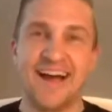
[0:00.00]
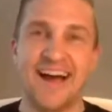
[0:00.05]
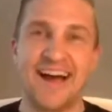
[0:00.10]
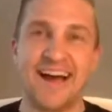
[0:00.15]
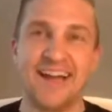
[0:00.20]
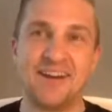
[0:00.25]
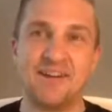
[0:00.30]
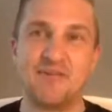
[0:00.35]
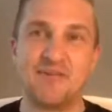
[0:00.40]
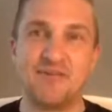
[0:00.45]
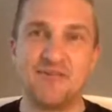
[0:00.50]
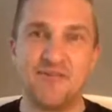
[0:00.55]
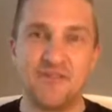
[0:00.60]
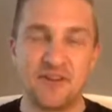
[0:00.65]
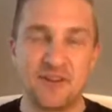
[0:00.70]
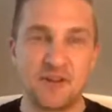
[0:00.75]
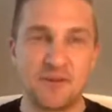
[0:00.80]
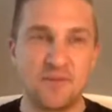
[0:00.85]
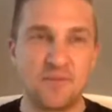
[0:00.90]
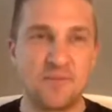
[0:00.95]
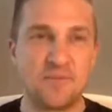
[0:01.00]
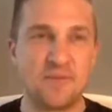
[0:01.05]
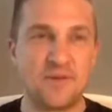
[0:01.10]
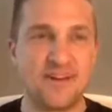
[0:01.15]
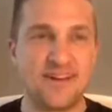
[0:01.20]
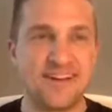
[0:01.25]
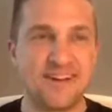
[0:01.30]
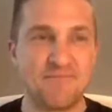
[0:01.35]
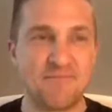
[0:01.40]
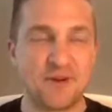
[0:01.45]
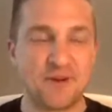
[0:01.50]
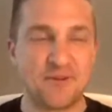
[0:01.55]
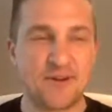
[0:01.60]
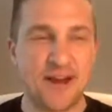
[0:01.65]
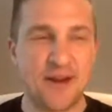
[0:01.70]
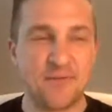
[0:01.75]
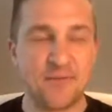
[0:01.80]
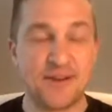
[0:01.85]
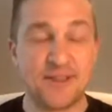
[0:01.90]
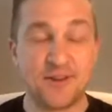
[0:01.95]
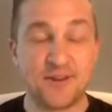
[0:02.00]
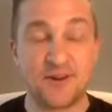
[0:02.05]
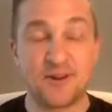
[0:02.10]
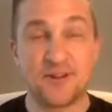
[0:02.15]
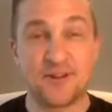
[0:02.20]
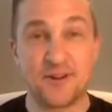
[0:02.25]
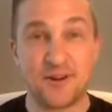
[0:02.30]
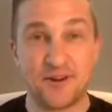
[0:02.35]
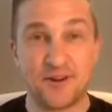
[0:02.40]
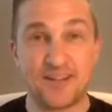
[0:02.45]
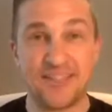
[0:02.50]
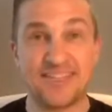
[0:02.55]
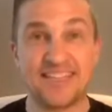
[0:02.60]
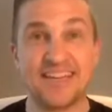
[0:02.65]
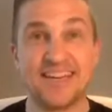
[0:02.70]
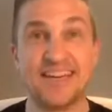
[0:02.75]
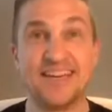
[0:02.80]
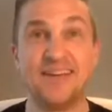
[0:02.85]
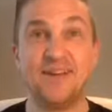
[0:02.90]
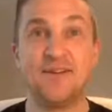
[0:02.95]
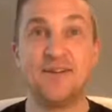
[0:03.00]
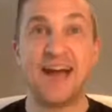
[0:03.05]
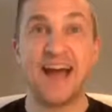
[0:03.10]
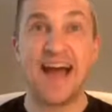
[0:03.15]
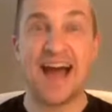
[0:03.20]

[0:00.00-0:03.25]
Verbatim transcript: And Philip Mulryne went on to Norwich City.